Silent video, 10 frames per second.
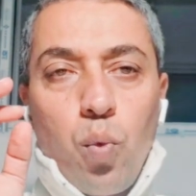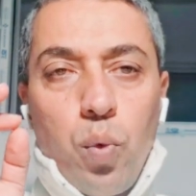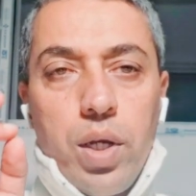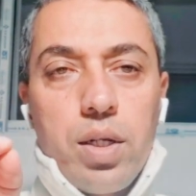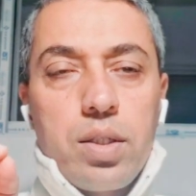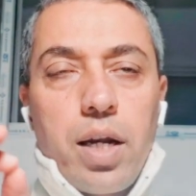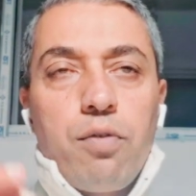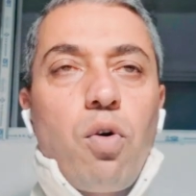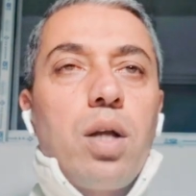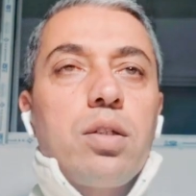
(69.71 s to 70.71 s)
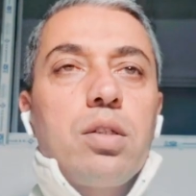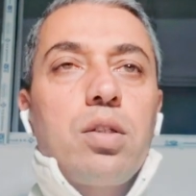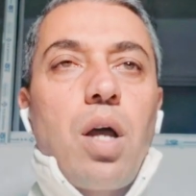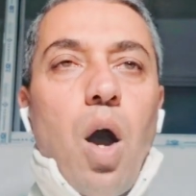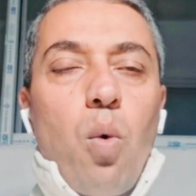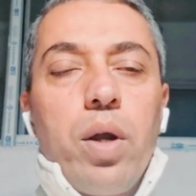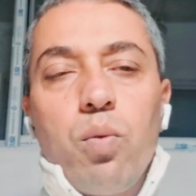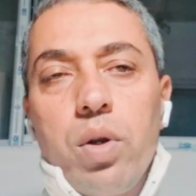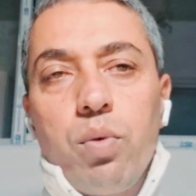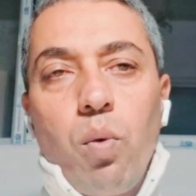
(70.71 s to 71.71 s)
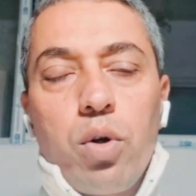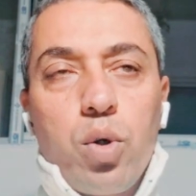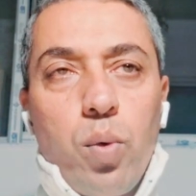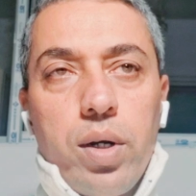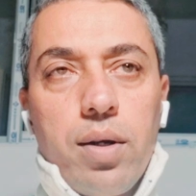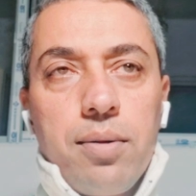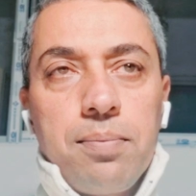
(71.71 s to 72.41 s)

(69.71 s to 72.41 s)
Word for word: We decide for ourselves how and when we want to do it.